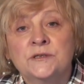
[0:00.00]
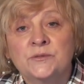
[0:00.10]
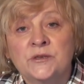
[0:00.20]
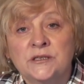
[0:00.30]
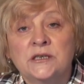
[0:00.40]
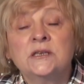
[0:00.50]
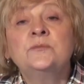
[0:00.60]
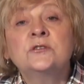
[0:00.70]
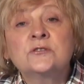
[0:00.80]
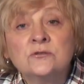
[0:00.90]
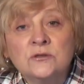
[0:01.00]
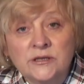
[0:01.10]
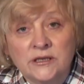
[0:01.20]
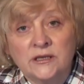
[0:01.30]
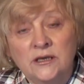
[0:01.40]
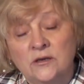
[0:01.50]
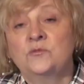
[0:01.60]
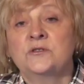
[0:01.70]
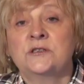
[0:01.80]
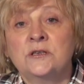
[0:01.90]
And we should be glad the
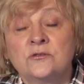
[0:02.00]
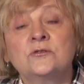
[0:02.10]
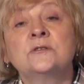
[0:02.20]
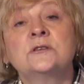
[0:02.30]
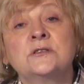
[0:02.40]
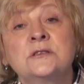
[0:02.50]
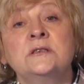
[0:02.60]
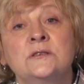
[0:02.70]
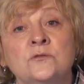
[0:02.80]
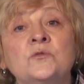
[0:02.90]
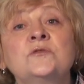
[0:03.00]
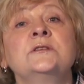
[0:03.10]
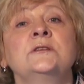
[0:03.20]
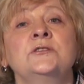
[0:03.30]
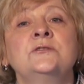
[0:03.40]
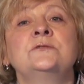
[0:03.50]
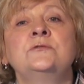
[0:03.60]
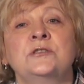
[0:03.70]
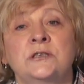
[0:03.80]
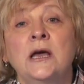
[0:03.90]
people heard. And do not get
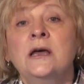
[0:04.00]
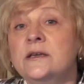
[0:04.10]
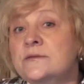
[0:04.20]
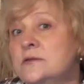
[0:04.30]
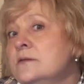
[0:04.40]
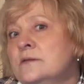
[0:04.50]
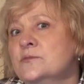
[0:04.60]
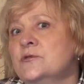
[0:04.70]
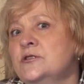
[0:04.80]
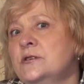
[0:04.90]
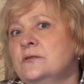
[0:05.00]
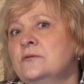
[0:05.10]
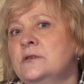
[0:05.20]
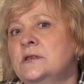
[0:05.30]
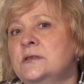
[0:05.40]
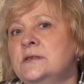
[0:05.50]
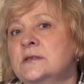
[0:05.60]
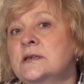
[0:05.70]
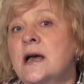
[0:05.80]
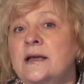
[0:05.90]
upset that nothing happened. It's
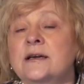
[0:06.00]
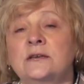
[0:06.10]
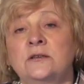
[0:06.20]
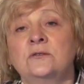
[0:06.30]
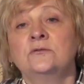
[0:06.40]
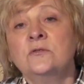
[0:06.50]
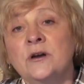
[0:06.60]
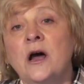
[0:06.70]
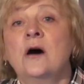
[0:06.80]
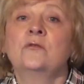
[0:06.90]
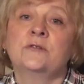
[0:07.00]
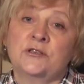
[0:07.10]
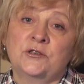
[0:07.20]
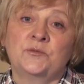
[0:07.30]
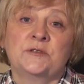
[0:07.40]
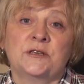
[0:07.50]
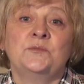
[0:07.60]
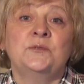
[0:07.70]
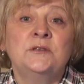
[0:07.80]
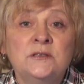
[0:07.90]
so great that we have done everything.
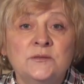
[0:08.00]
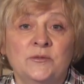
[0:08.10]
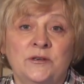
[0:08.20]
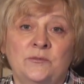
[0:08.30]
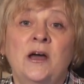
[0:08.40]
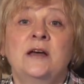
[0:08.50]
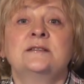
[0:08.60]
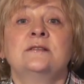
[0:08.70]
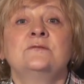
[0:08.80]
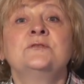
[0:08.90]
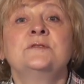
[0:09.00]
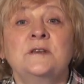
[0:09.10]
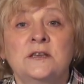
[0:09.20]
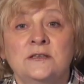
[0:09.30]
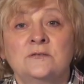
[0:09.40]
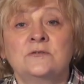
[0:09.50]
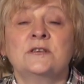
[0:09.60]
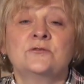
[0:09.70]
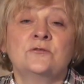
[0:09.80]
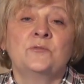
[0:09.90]
We released booklets,
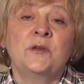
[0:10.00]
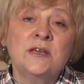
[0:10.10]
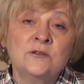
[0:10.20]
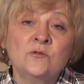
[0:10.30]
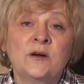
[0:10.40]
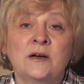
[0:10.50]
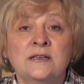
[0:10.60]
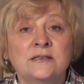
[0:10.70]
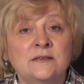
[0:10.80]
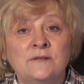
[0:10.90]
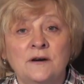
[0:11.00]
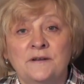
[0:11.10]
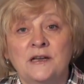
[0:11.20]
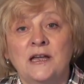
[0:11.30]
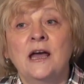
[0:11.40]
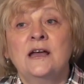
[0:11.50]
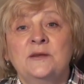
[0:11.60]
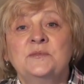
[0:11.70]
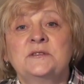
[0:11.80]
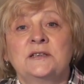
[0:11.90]
leaflets, videotapes. I
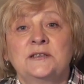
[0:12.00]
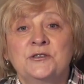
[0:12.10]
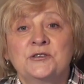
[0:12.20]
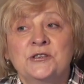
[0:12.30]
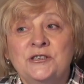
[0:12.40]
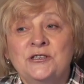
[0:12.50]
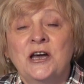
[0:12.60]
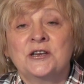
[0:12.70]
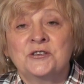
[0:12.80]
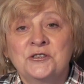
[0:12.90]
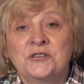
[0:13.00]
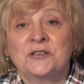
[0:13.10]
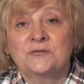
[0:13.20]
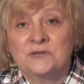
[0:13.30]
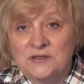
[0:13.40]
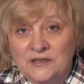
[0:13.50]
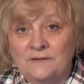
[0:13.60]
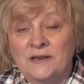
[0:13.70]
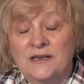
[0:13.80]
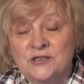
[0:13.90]
visited 30 towns of Russia.
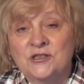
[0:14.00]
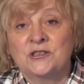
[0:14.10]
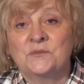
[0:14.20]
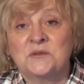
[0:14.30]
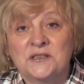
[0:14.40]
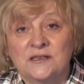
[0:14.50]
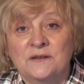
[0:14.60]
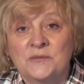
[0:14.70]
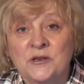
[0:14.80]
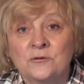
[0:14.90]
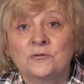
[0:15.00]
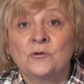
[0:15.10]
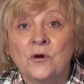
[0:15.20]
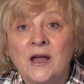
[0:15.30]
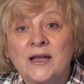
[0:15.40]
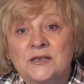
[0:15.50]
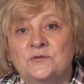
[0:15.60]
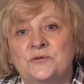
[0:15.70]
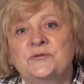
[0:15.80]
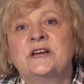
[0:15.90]
I explained people that we have
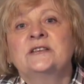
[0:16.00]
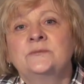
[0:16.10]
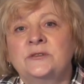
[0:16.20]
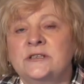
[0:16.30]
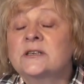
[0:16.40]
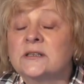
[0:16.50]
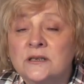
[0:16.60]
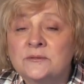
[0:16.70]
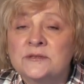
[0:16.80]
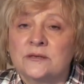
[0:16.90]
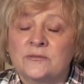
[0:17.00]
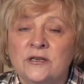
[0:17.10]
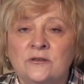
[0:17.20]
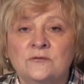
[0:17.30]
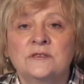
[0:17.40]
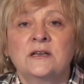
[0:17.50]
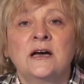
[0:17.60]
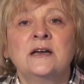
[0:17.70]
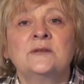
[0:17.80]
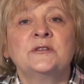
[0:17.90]
2 ways, to the light and to
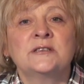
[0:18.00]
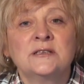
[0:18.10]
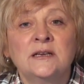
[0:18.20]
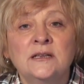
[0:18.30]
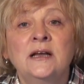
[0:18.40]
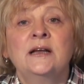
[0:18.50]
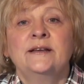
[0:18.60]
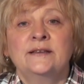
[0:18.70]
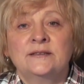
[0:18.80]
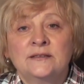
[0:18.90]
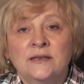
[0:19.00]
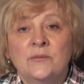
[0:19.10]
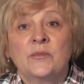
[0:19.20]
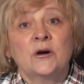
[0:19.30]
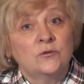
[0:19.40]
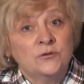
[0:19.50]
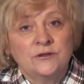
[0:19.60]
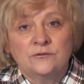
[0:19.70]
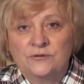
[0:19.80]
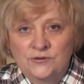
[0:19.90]
the dark. And people
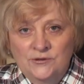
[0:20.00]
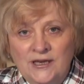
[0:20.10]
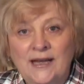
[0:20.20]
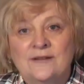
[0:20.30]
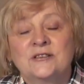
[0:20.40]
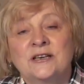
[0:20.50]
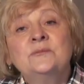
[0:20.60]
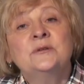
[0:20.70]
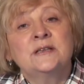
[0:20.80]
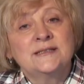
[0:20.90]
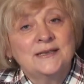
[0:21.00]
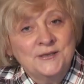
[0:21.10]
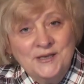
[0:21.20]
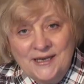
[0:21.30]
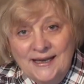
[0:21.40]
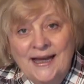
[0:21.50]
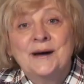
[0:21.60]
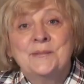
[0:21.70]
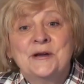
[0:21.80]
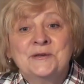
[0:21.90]
chose the light. They are fine.
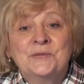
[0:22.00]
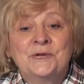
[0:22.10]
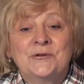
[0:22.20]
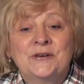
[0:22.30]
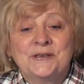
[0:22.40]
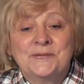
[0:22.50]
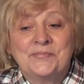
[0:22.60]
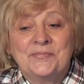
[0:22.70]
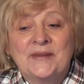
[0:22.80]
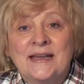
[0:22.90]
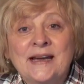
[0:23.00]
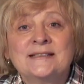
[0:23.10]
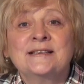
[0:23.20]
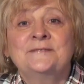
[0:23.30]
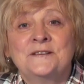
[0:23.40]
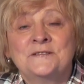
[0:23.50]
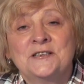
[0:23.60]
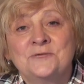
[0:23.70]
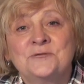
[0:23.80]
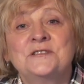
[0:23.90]
On the other hand,
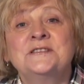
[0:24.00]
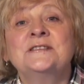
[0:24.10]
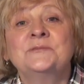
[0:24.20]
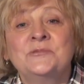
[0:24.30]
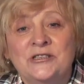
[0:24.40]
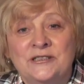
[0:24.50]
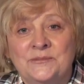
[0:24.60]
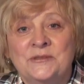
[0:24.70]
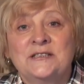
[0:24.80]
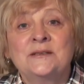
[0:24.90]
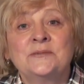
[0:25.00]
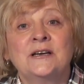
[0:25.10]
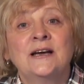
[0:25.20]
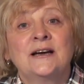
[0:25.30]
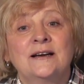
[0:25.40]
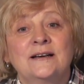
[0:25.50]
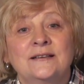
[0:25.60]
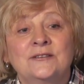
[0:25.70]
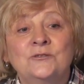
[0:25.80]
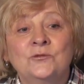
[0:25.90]
you accuse me of creeping with all this.